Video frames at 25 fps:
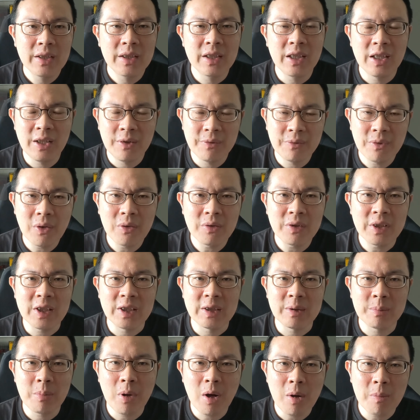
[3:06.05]
The default
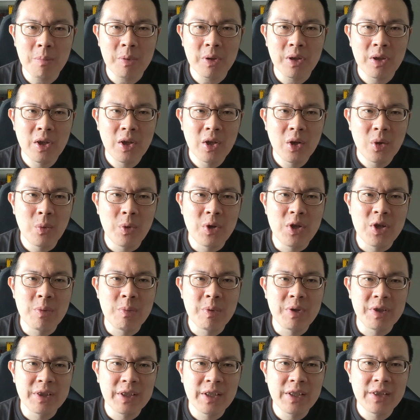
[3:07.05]
is Pop, which
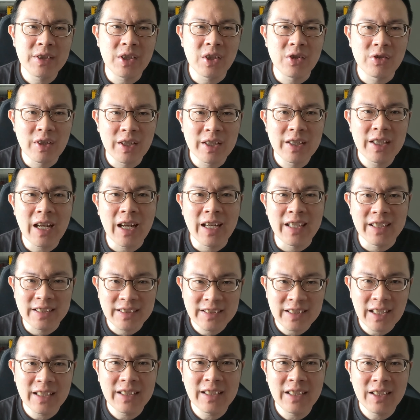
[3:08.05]
presents a rather
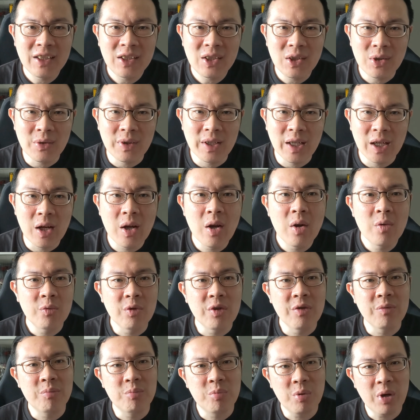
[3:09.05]
exciting tuning
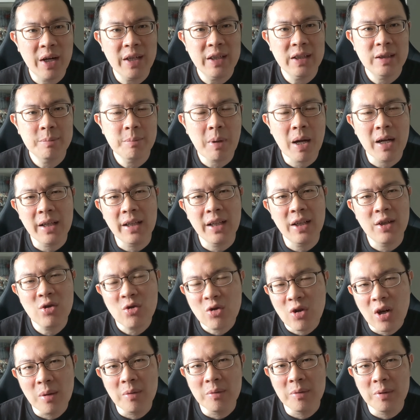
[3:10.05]
with bright sparkling
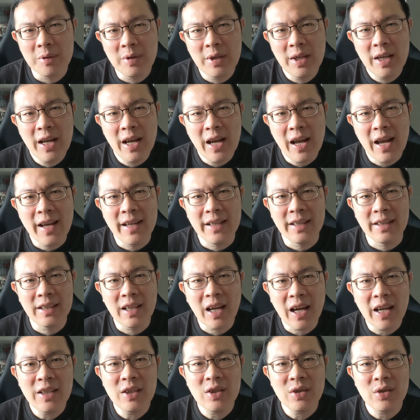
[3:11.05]
treble and
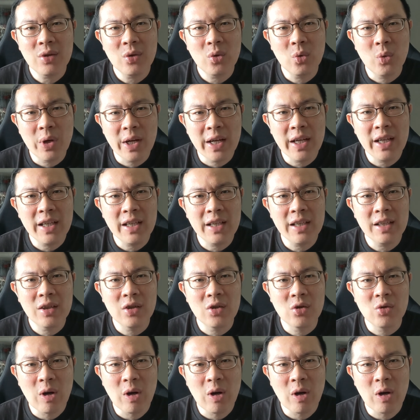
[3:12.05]
tight, quick,